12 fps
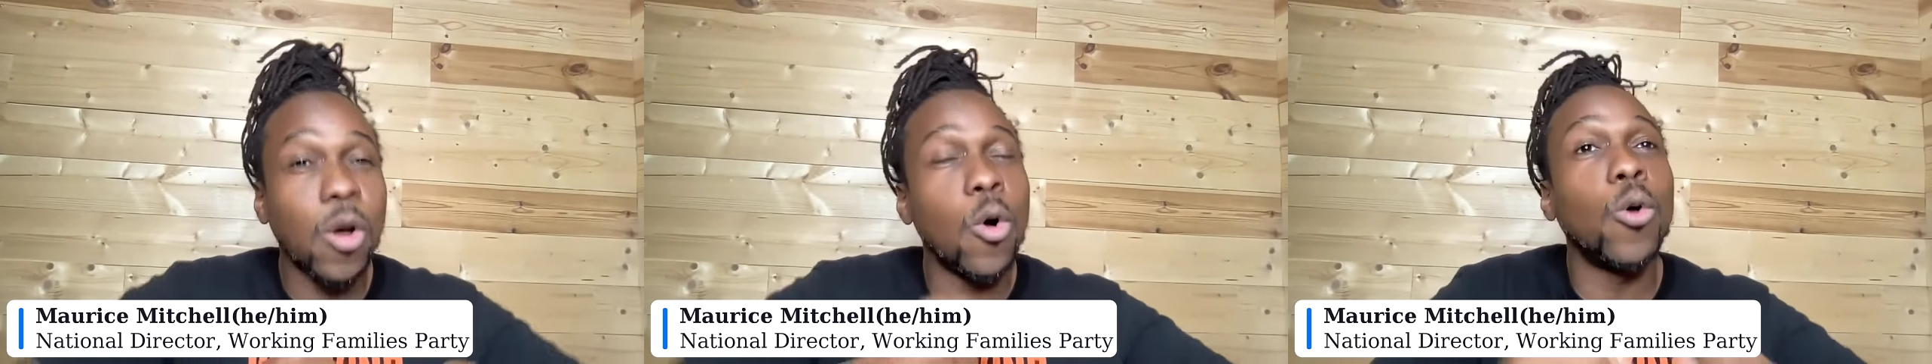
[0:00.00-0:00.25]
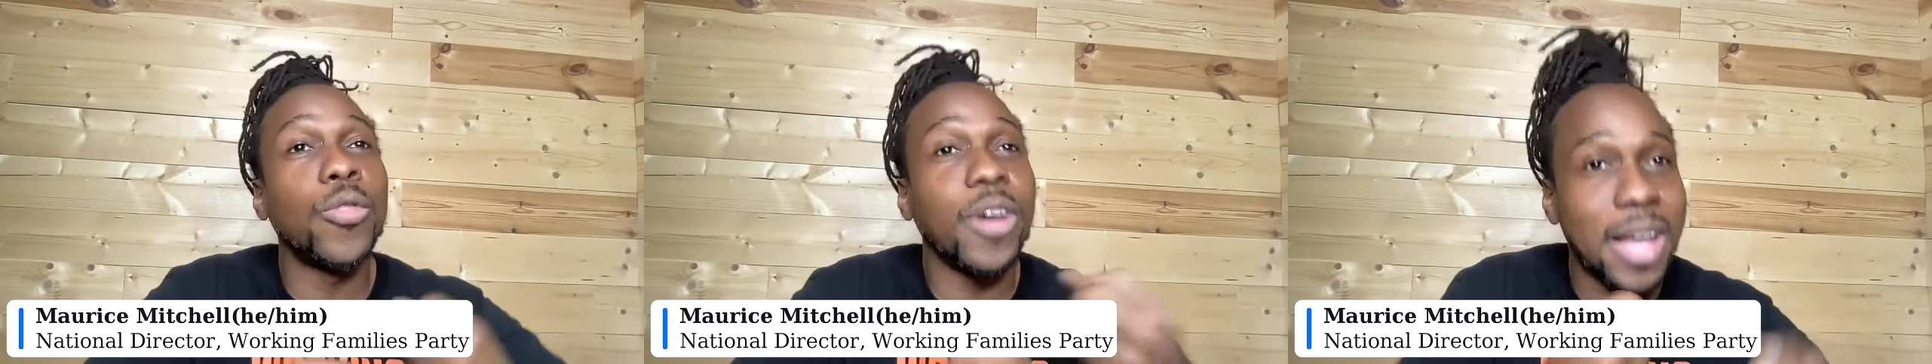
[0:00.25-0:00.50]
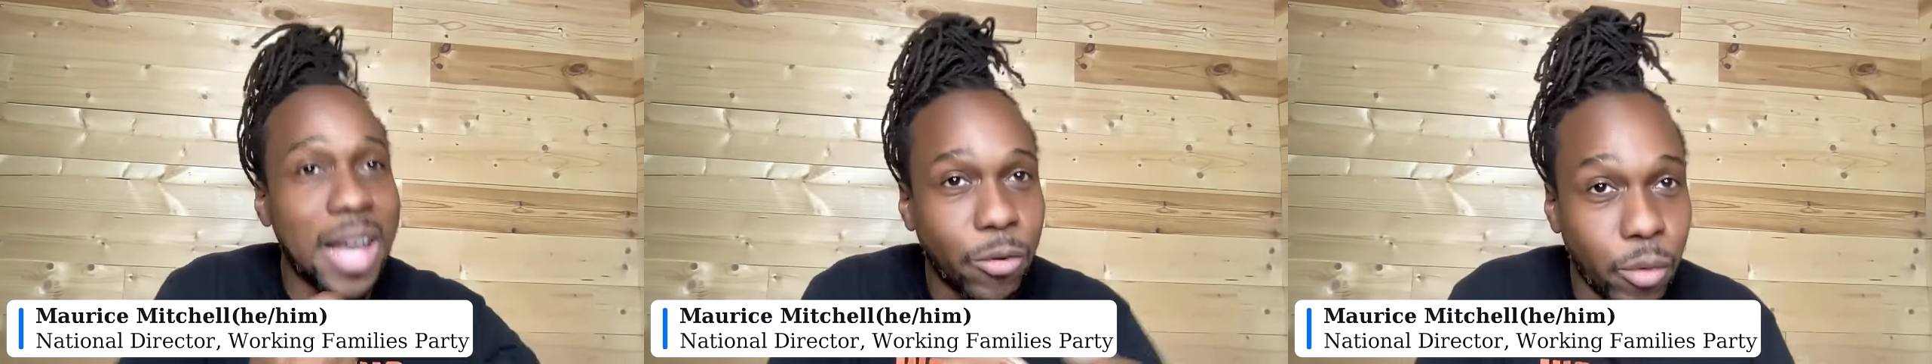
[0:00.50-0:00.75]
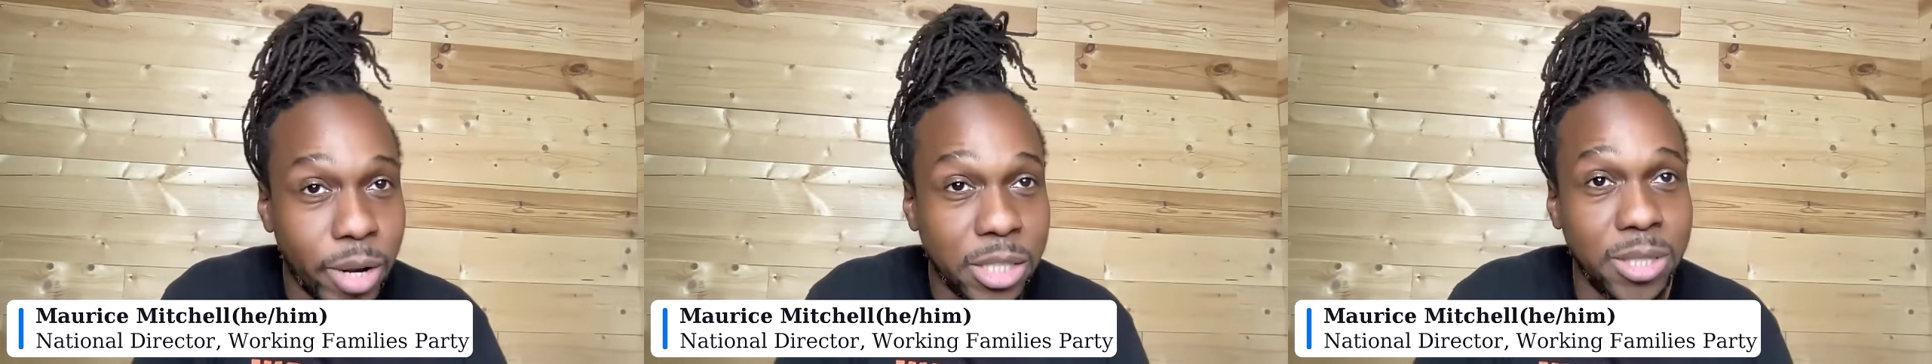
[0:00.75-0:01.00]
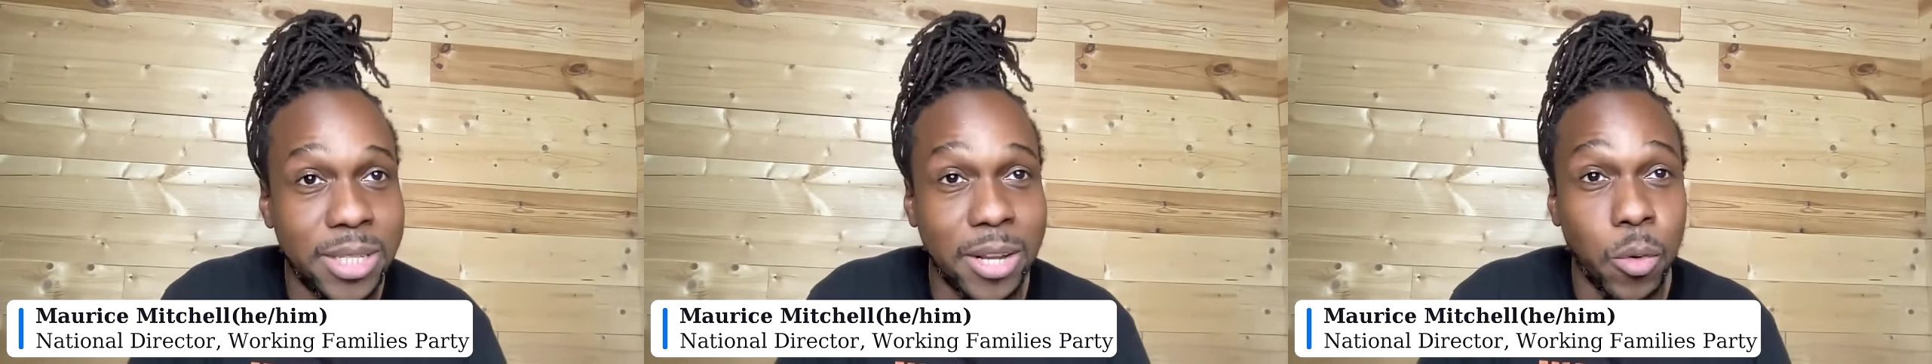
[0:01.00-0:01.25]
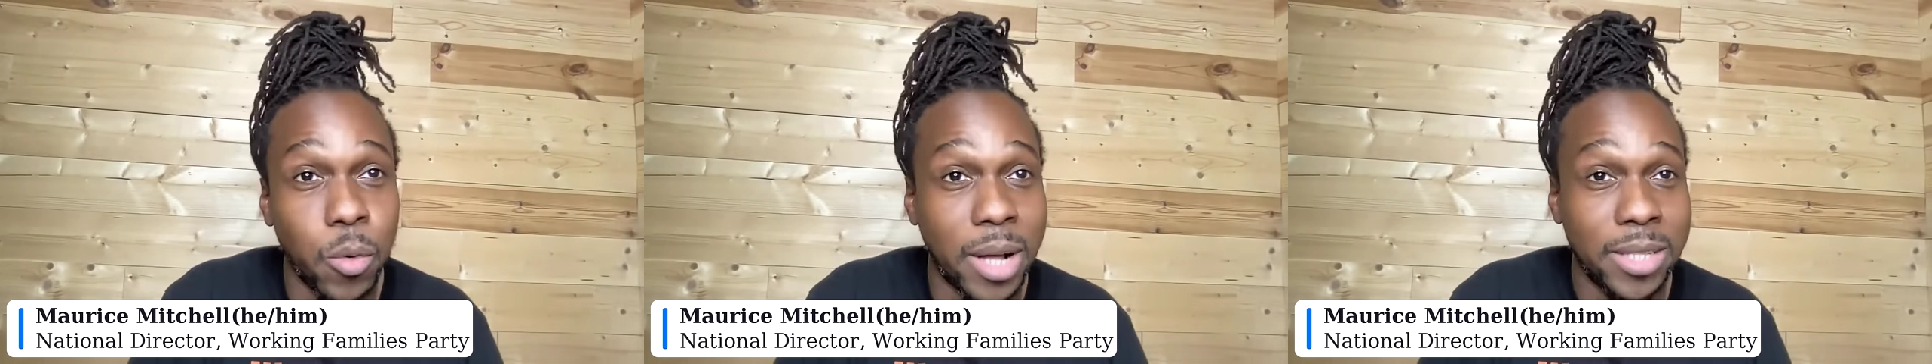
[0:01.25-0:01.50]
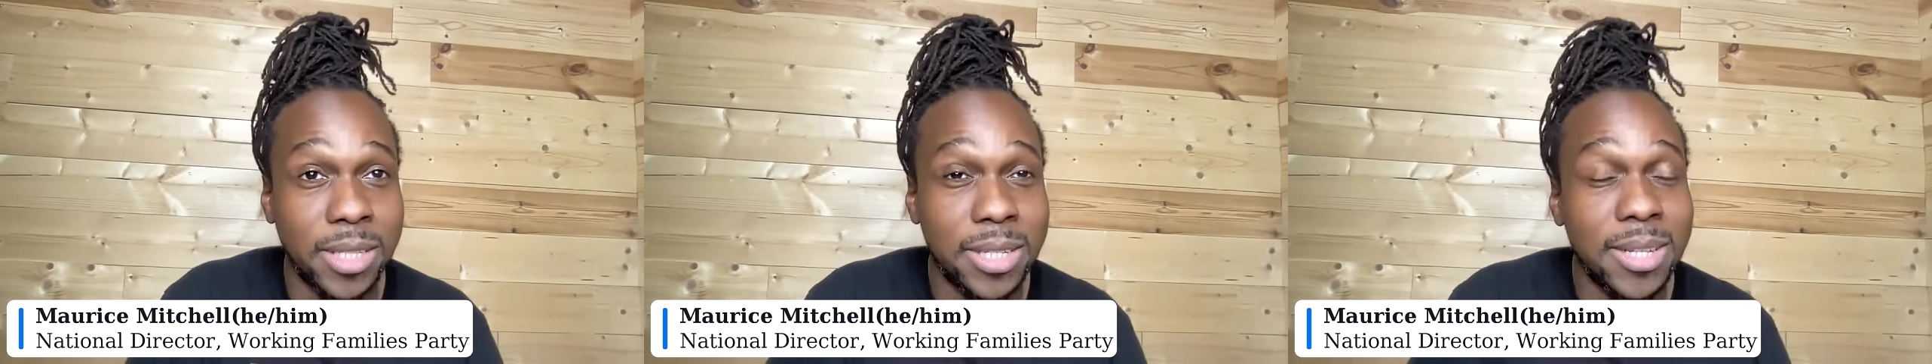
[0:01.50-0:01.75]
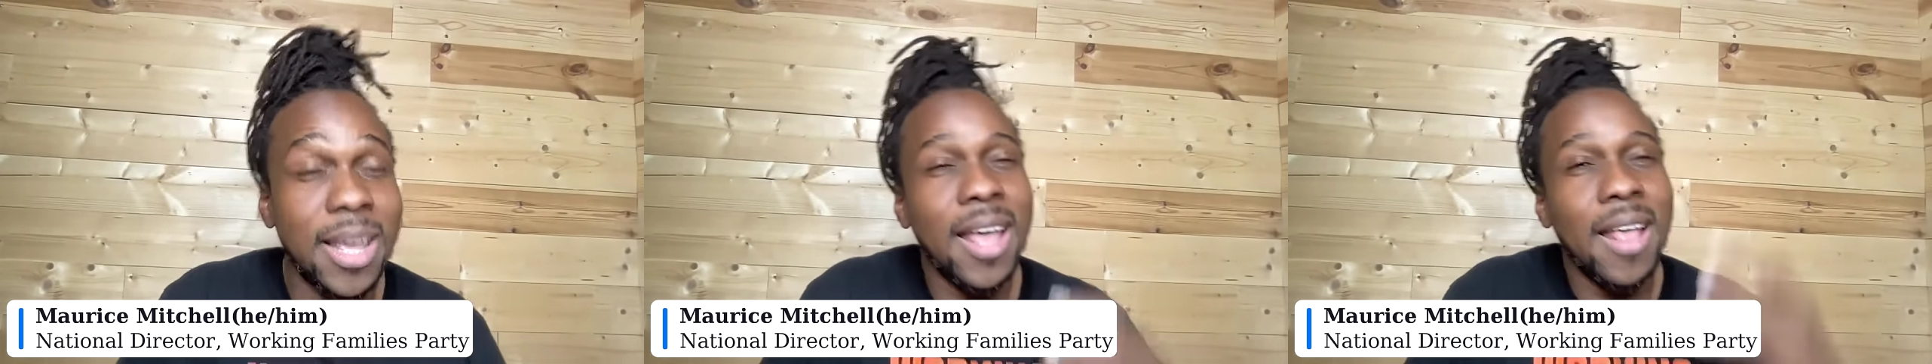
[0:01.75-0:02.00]
hold the contradictions and
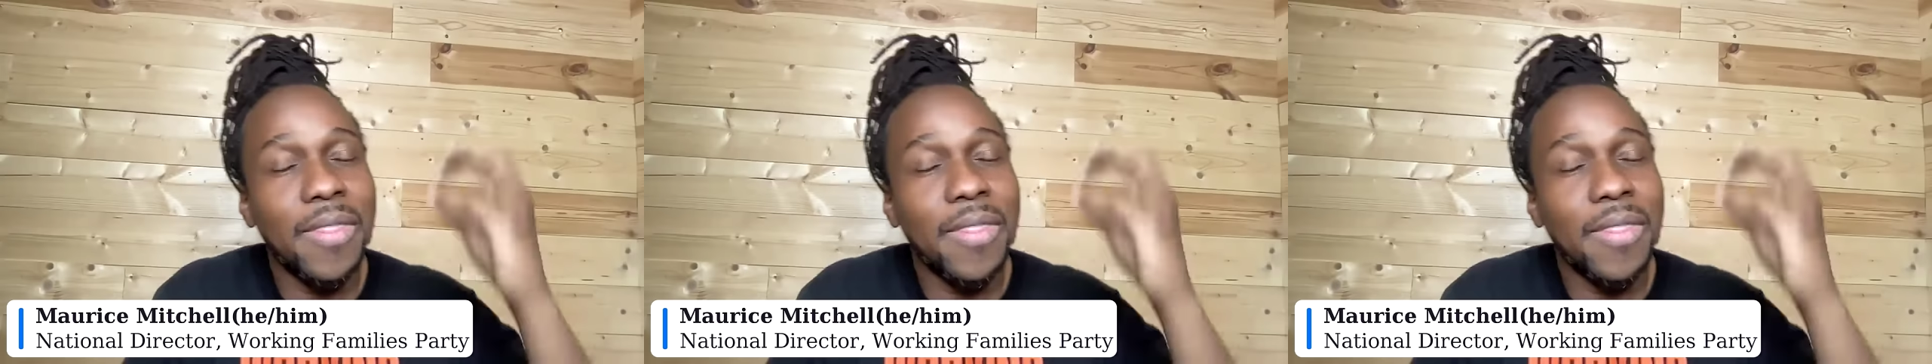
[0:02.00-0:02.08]
nuances.